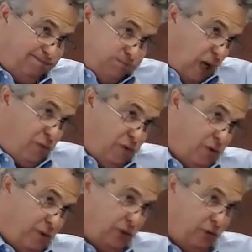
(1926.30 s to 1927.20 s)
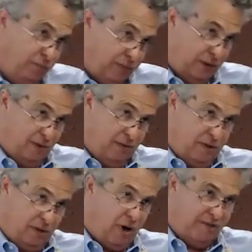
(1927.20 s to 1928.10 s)
I won't go into it, but
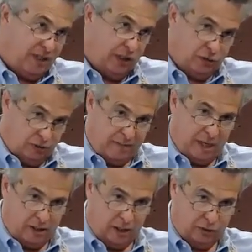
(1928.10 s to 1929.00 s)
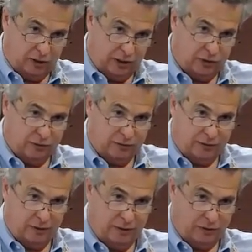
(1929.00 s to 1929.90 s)
they're gravitationally bound constellations.
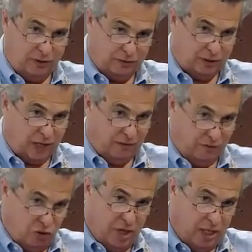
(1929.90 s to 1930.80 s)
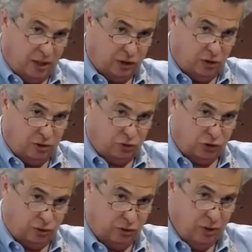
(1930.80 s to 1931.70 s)
there's a kind of uniqueness in those
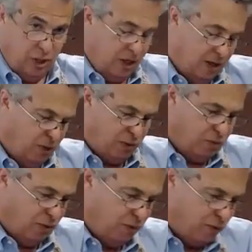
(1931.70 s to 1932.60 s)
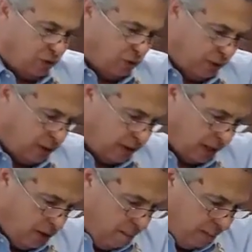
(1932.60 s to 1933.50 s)
two, uh, but we, we won't go into that.